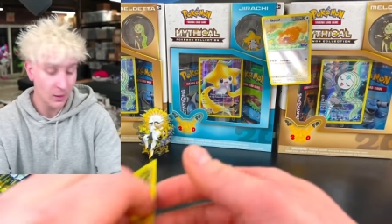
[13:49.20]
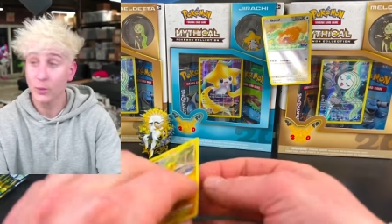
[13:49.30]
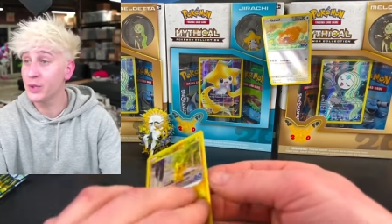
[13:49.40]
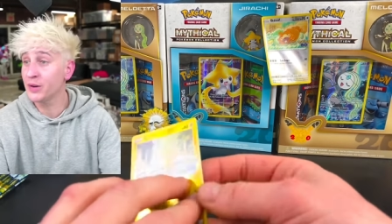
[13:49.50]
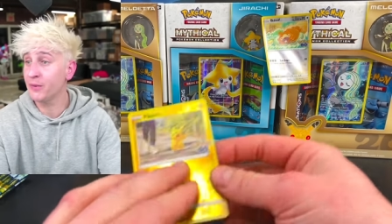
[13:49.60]

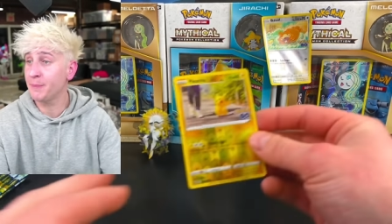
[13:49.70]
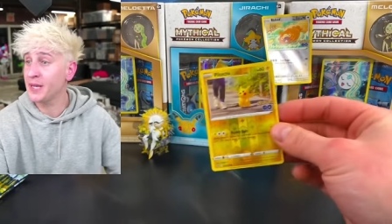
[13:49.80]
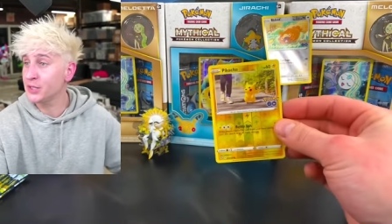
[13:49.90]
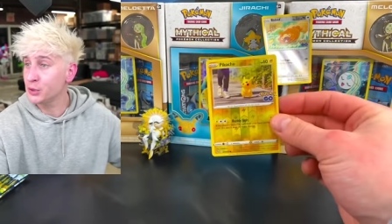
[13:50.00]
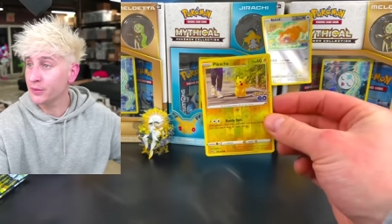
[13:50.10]
We do have a
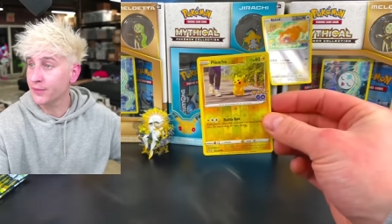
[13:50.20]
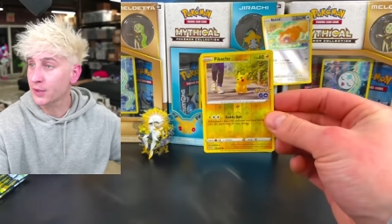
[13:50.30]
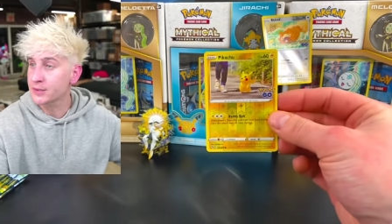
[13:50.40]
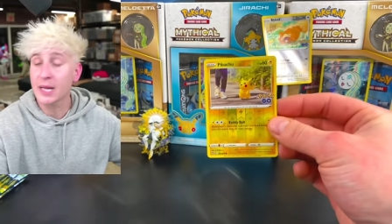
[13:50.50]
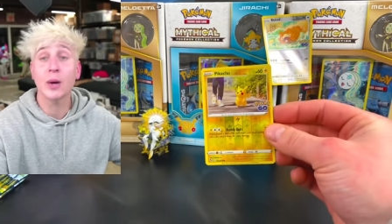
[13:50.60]
Pikachu
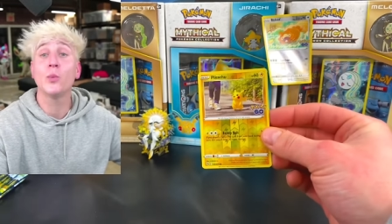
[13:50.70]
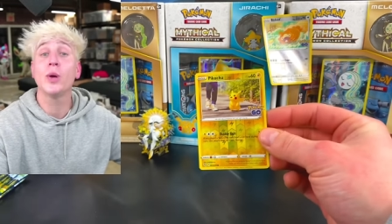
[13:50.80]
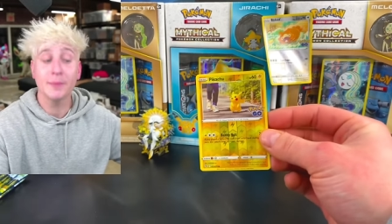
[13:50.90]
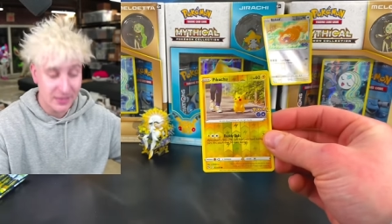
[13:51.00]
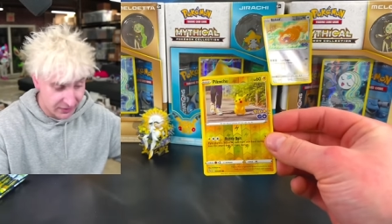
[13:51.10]
reverse that
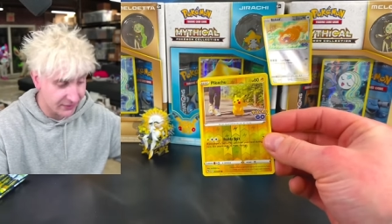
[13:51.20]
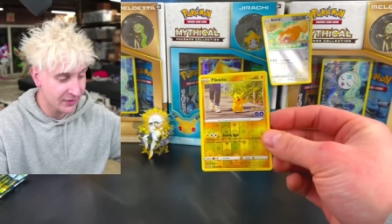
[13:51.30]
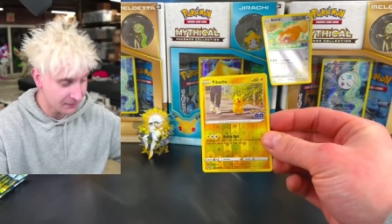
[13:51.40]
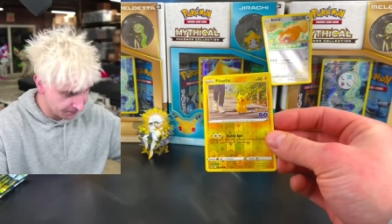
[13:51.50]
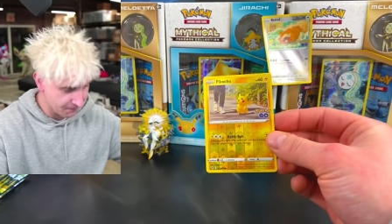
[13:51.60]
will be
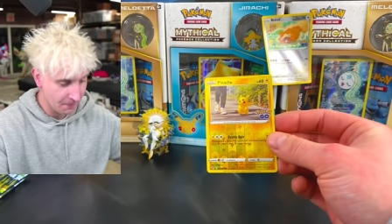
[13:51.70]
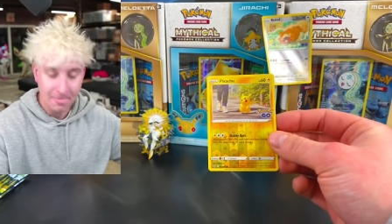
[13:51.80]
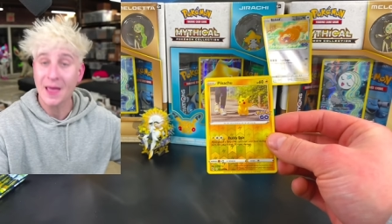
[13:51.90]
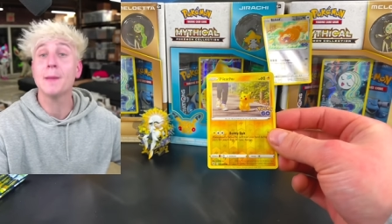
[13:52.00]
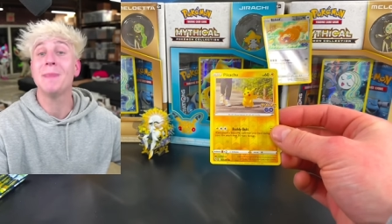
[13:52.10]
sleeving
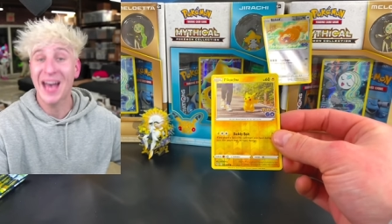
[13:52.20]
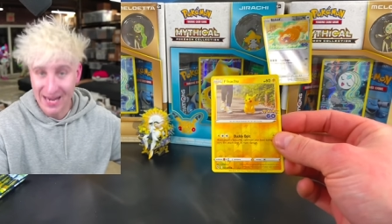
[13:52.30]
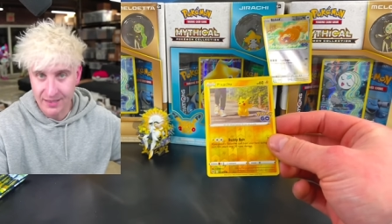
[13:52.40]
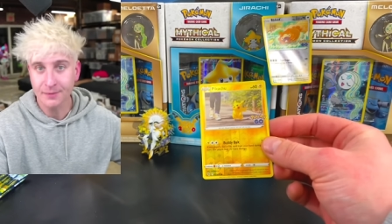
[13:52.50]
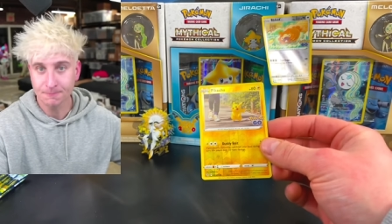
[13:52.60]
and
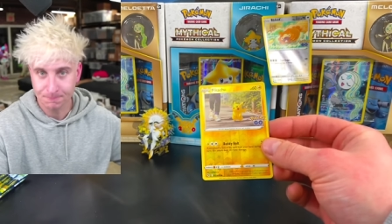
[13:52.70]
padding.